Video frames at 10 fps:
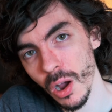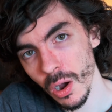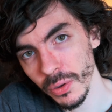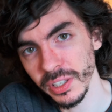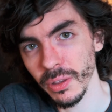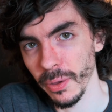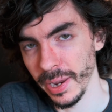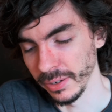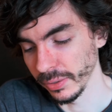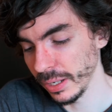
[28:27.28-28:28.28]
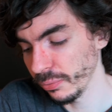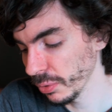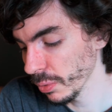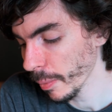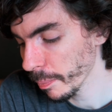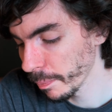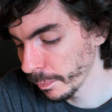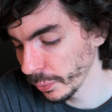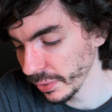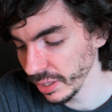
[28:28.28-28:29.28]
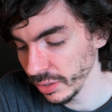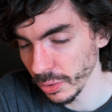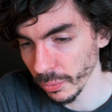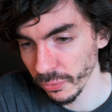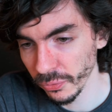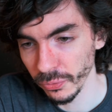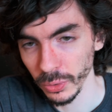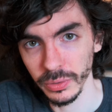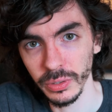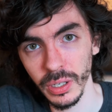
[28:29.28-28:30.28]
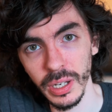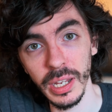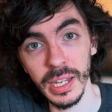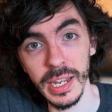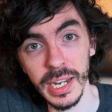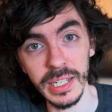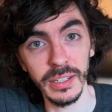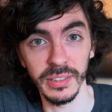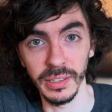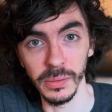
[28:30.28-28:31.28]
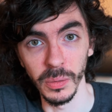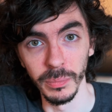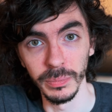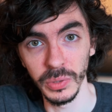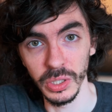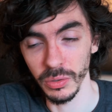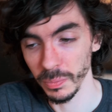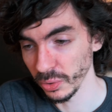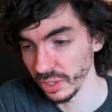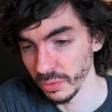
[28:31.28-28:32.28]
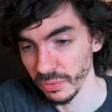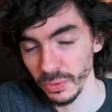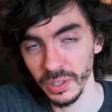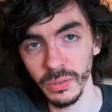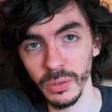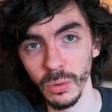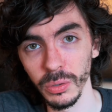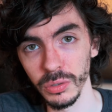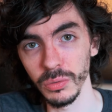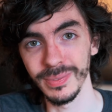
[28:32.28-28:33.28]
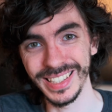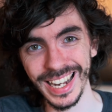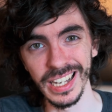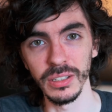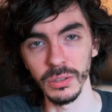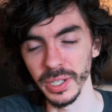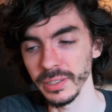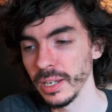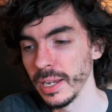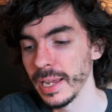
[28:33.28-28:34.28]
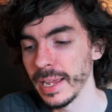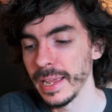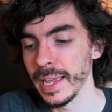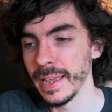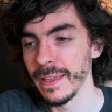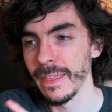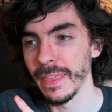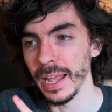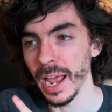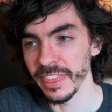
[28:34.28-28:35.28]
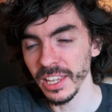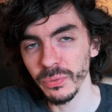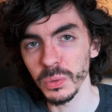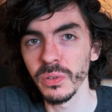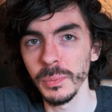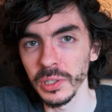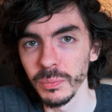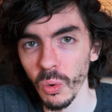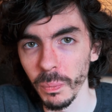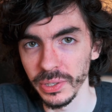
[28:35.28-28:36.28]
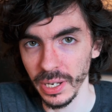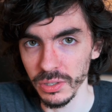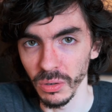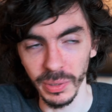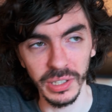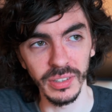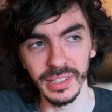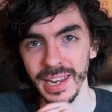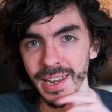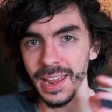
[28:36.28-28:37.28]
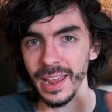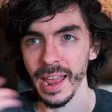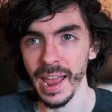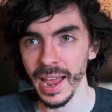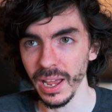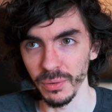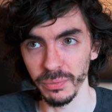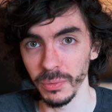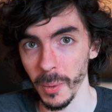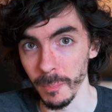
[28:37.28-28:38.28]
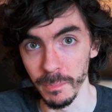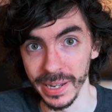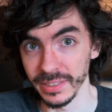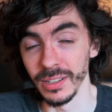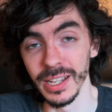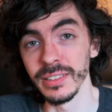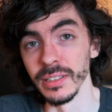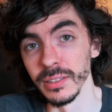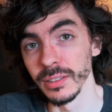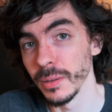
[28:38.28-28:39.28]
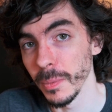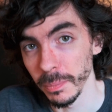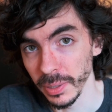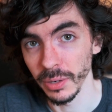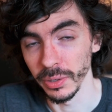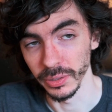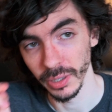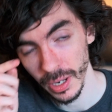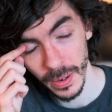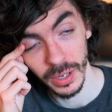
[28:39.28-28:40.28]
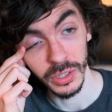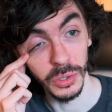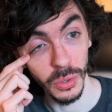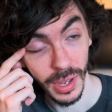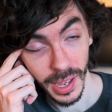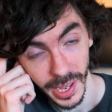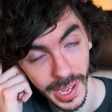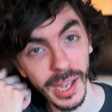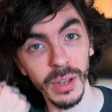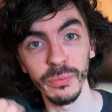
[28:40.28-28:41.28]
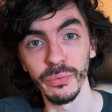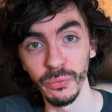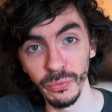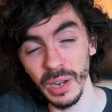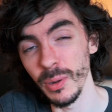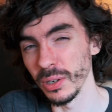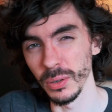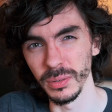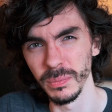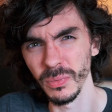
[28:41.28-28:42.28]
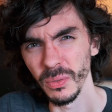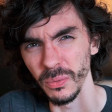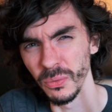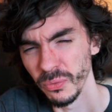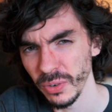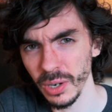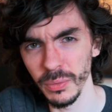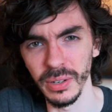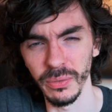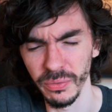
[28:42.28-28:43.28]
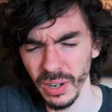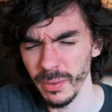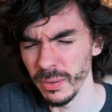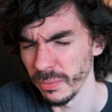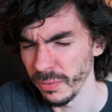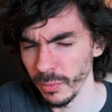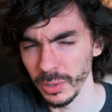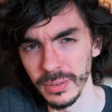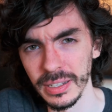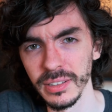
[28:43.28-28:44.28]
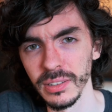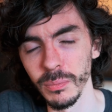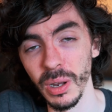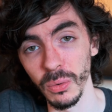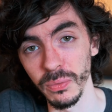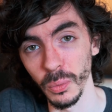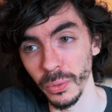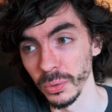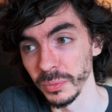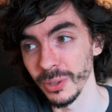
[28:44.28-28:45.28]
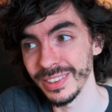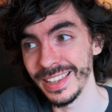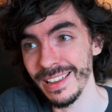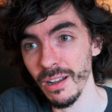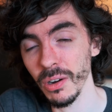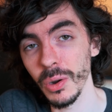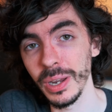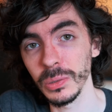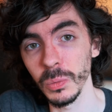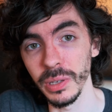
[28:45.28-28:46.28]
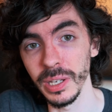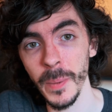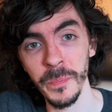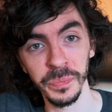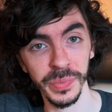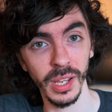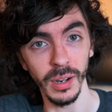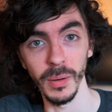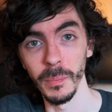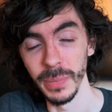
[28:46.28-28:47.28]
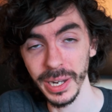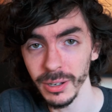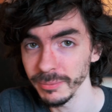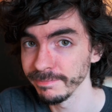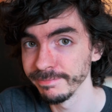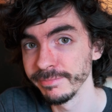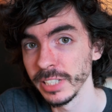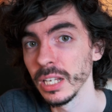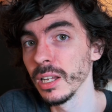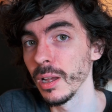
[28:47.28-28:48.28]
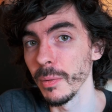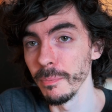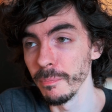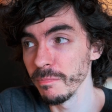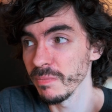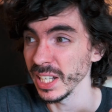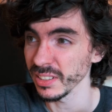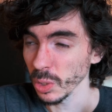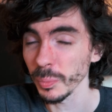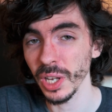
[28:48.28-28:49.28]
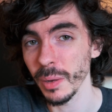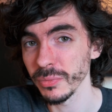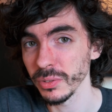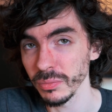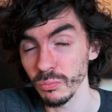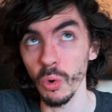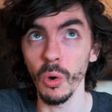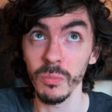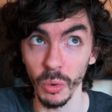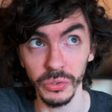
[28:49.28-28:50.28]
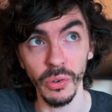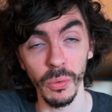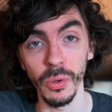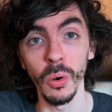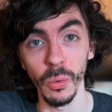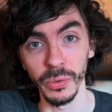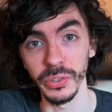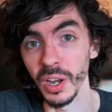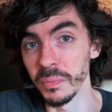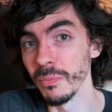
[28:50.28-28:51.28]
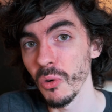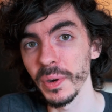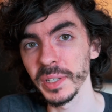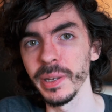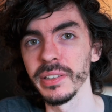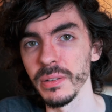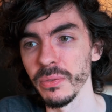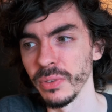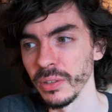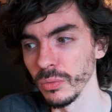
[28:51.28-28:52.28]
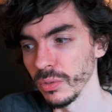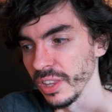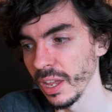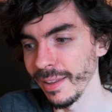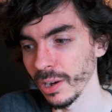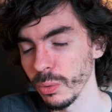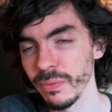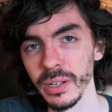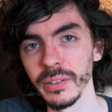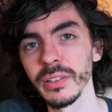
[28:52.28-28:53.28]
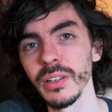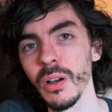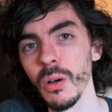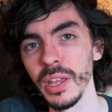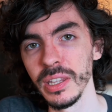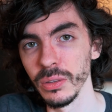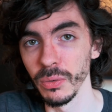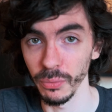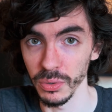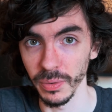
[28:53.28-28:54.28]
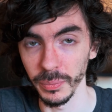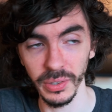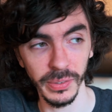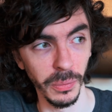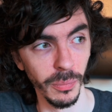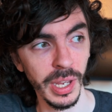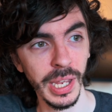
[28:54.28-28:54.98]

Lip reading: On the other hand, if you are putting your foot in a system, you're putting your foot in a door to get into it, I think Fujifilm has more potential because they have better lenses, period. You have very good, very, very, very good lenses on macro four thirds, but they are going to be bigger and sometimes, almost all the time, more expensive than their equivalents in the Fujifilm system.